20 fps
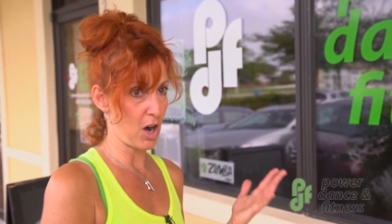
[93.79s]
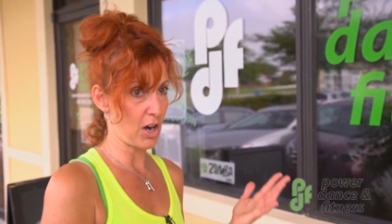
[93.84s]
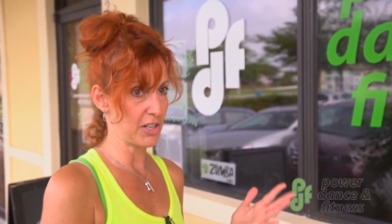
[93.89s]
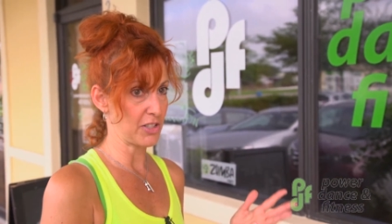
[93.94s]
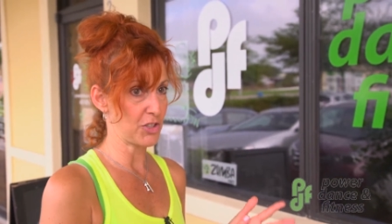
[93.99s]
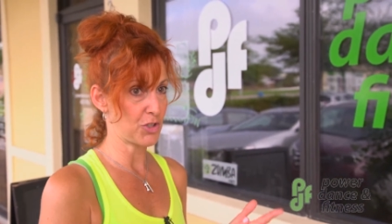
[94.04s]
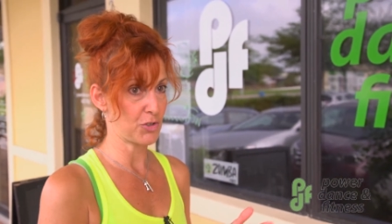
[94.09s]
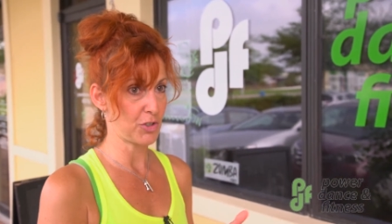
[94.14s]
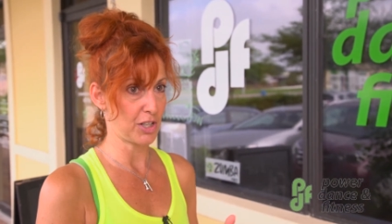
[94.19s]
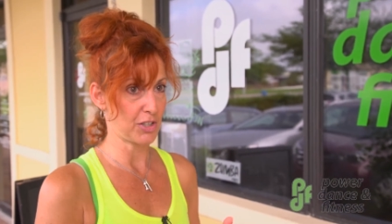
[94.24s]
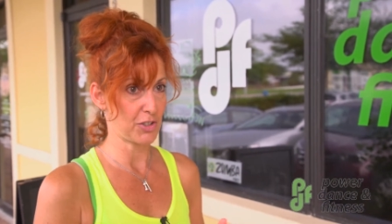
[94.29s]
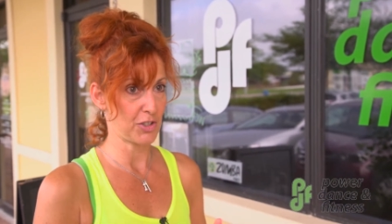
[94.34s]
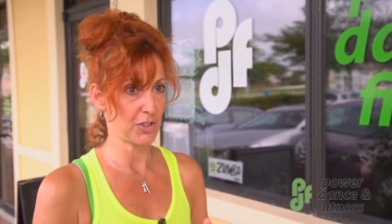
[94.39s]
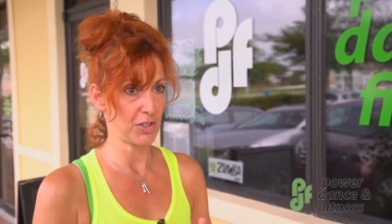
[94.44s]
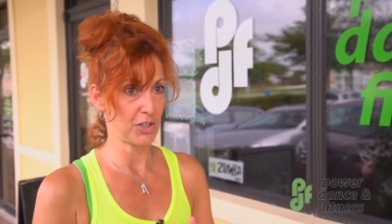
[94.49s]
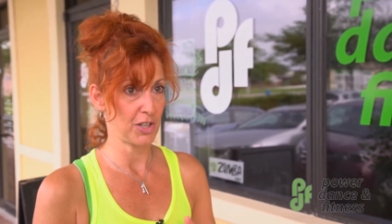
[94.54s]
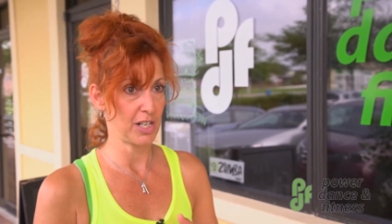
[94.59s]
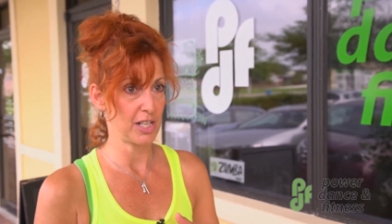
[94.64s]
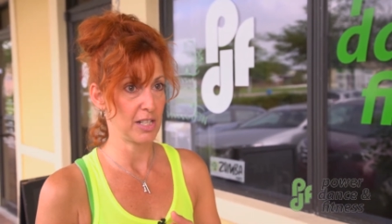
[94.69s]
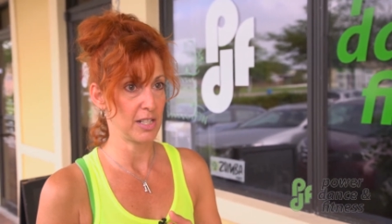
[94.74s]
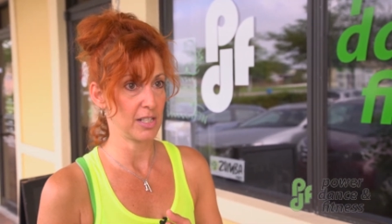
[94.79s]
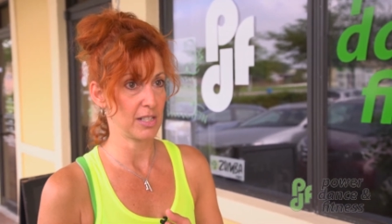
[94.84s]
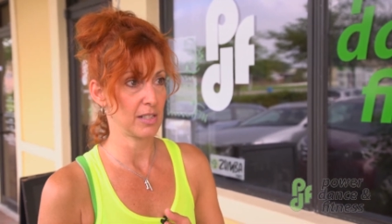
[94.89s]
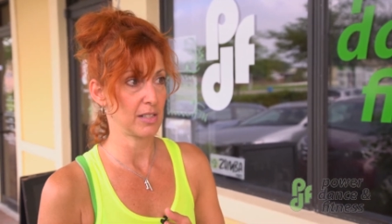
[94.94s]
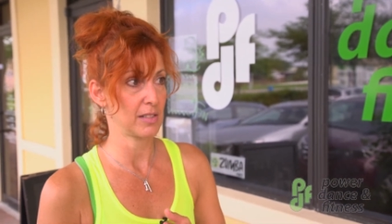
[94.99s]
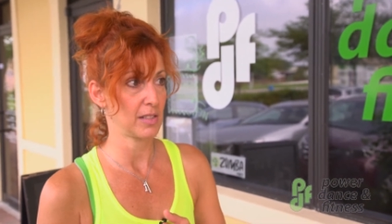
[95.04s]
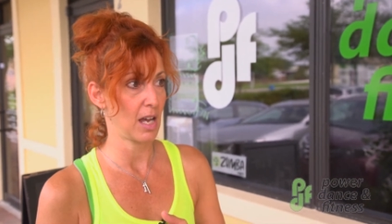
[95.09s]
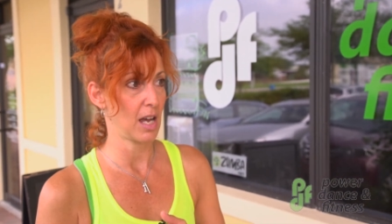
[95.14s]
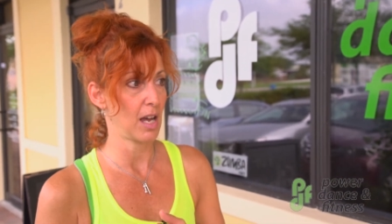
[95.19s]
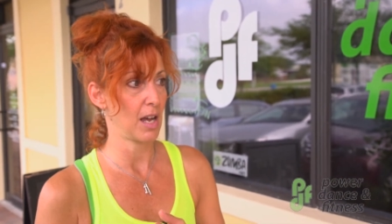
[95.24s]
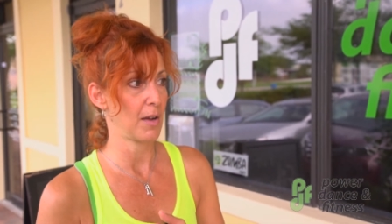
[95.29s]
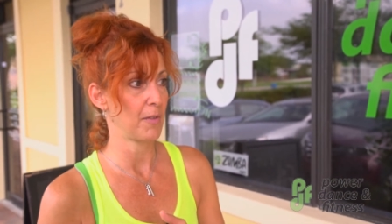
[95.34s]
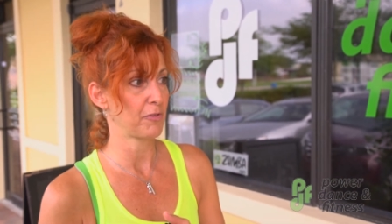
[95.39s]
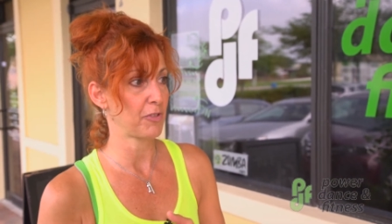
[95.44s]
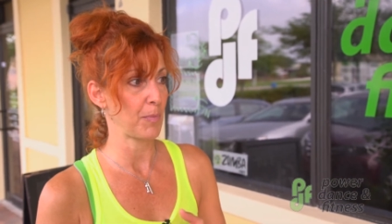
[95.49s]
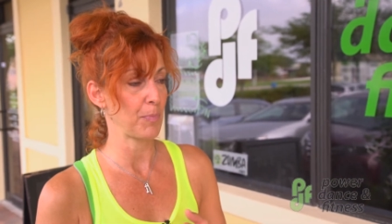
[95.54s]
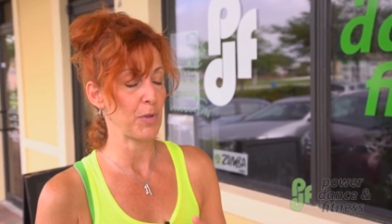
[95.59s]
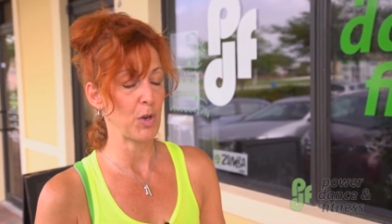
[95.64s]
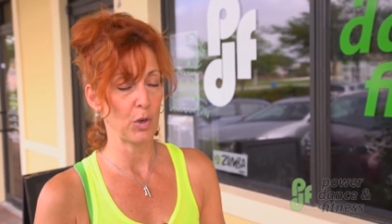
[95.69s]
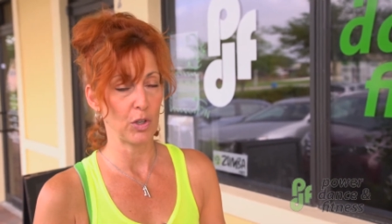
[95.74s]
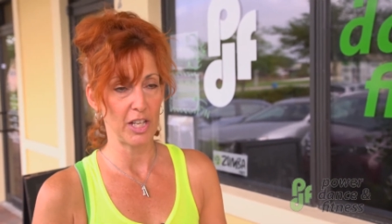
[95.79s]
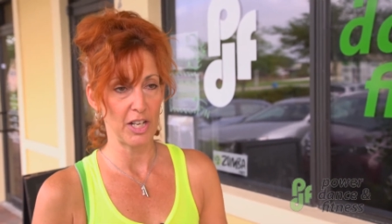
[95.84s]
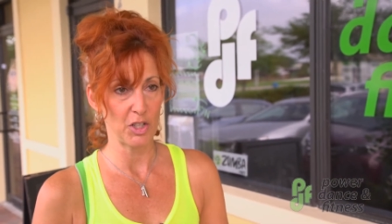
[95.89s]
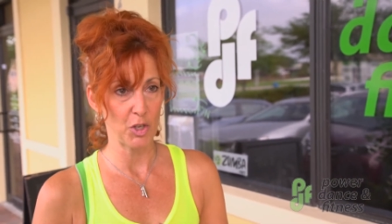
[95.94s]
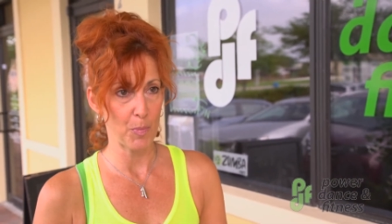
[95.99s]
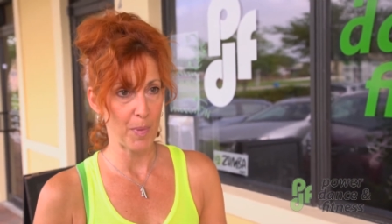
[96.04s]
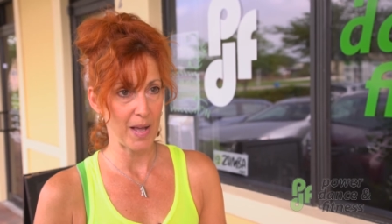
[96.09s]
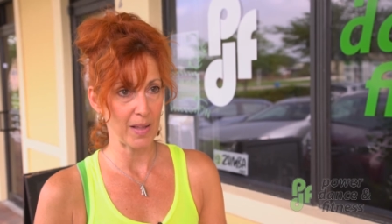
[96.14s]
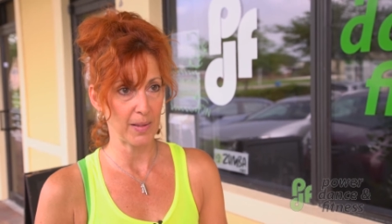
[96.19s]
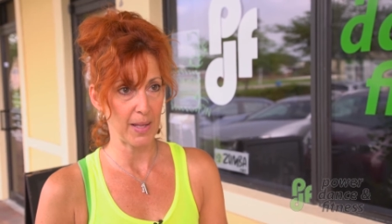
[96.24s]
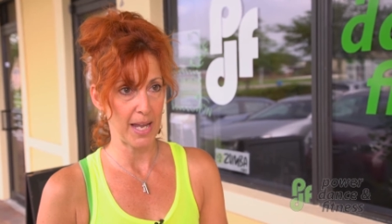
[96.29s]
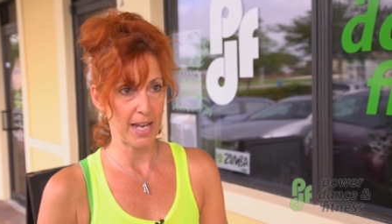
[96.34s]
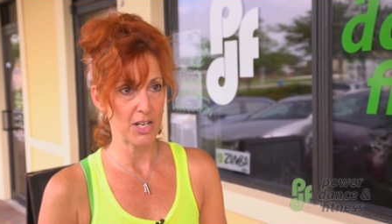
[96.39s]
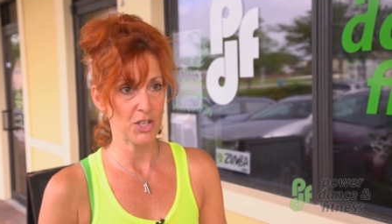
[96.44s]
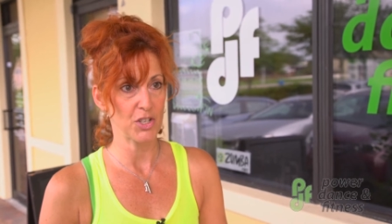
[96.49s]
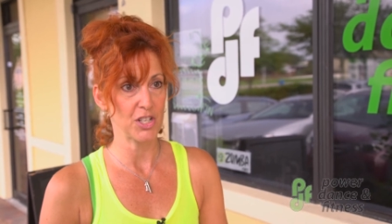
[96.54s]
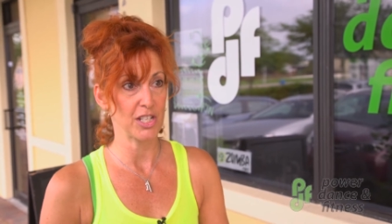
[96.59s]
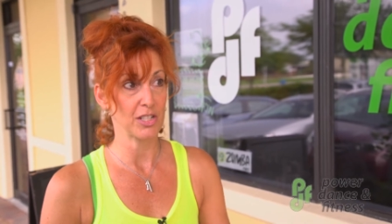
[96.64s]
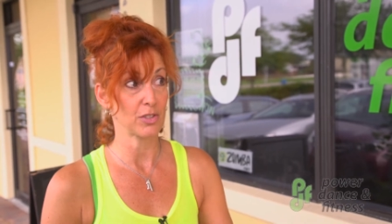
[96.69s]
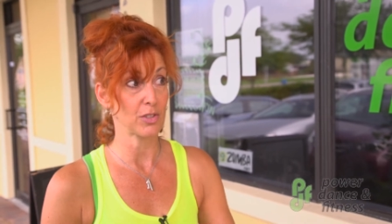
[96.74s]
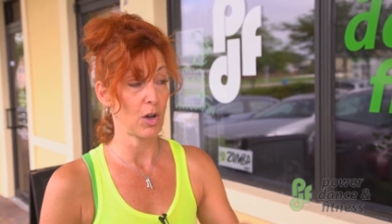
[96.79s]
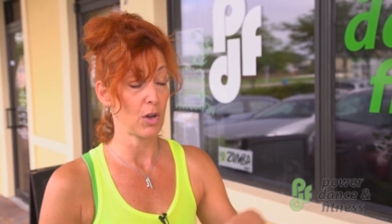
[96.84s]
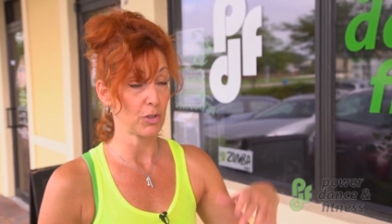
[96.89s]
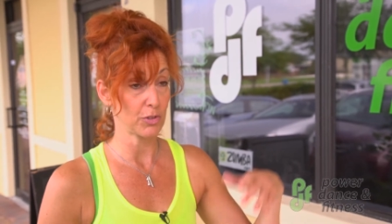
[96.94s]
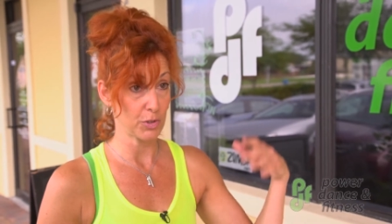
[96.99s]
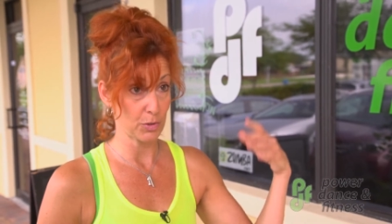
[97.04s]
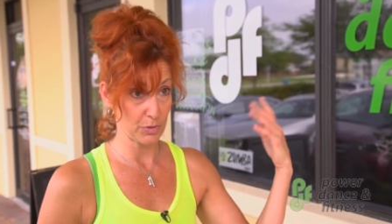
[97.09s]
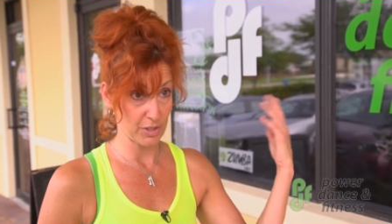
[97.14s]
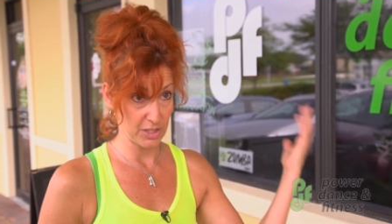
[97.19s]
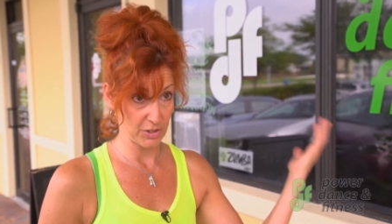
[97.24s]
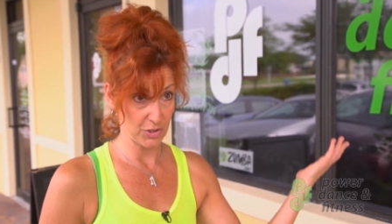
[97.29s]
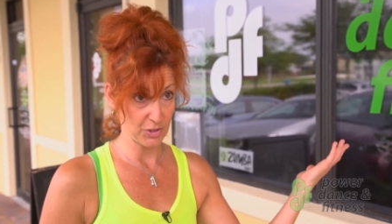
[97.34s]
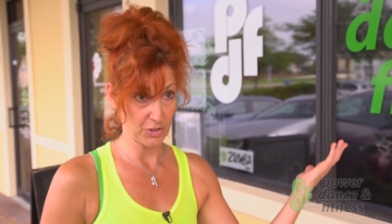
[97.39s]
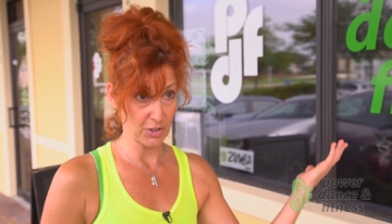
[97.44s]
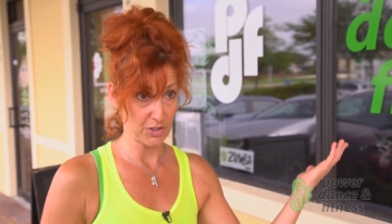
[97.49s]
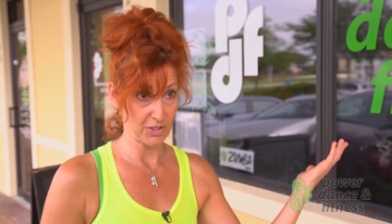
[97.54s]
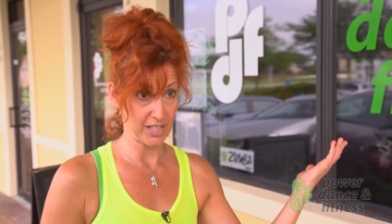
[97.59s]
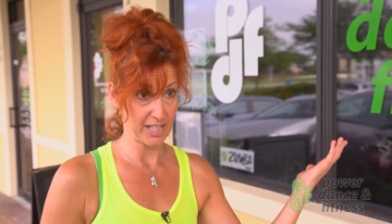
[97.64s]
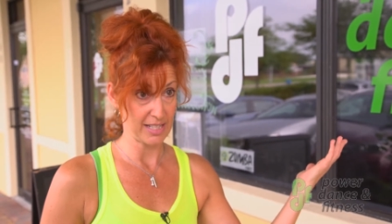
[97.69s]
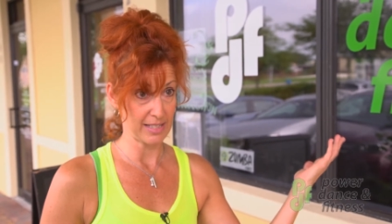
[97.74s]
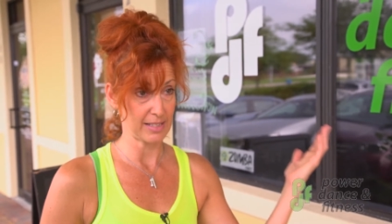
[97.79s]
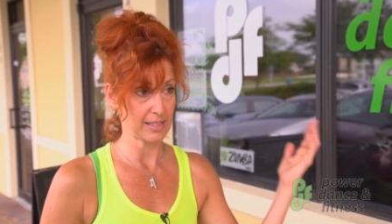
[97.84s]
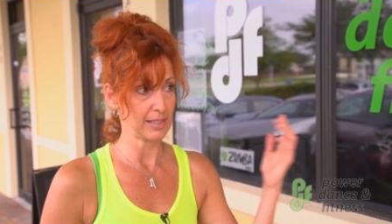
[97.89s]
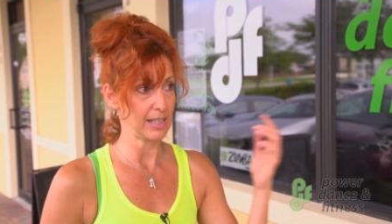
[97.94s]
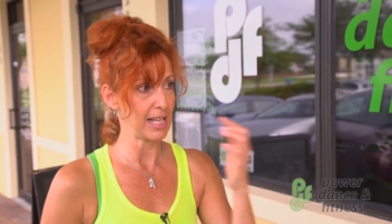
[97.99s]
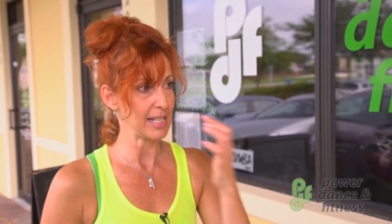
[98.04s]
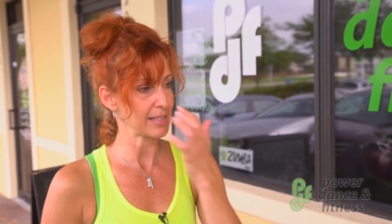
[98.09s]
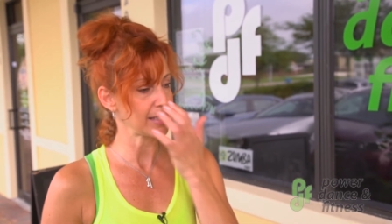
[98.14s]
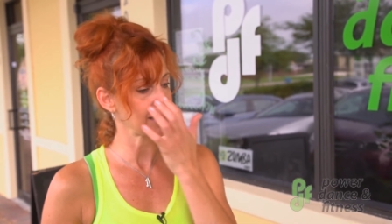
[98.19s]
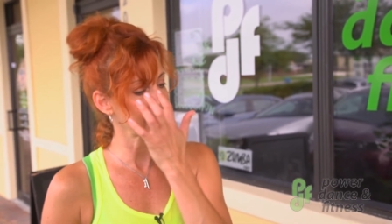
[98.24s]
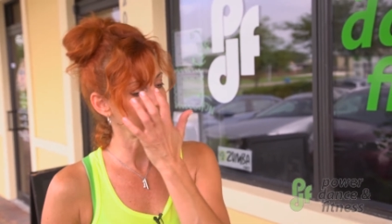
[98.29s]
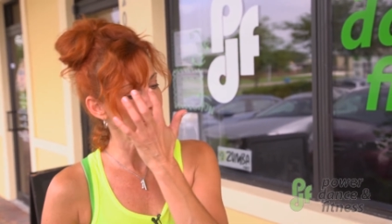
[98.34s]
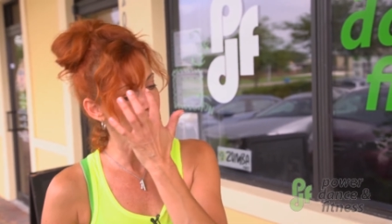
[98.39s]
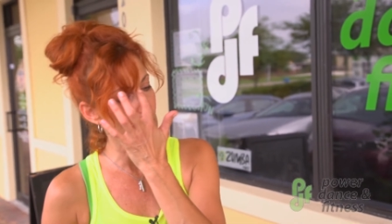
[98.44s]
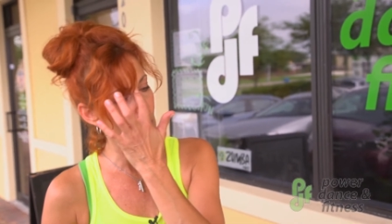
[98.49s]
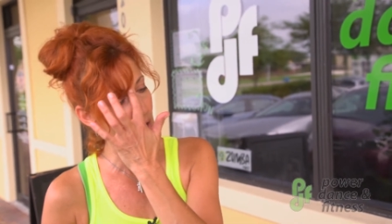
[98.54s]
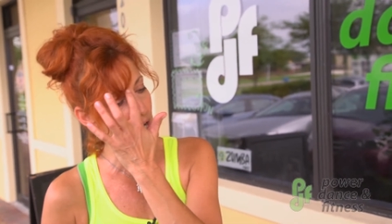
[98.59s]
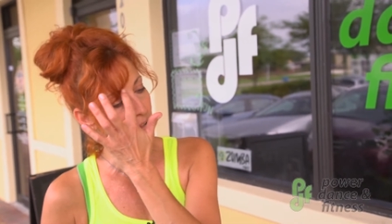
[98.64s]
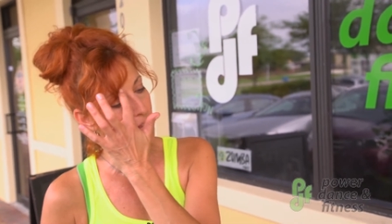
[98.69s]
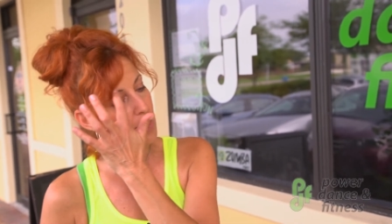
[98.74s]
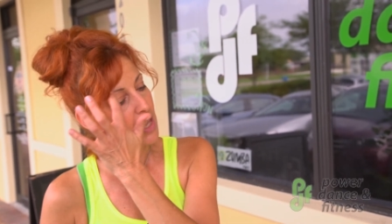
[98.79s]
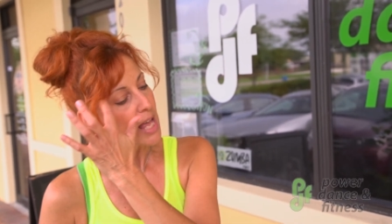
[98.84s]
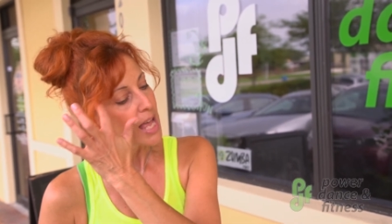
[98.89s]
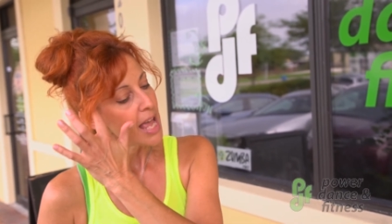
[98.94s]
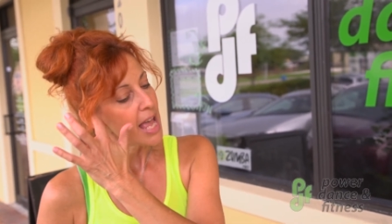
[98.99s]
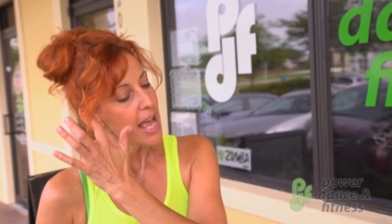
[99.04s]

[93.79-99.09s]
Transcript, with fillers: Our instructor is uh, from the Orlando Ballet. She is also teaches our dance classes as well.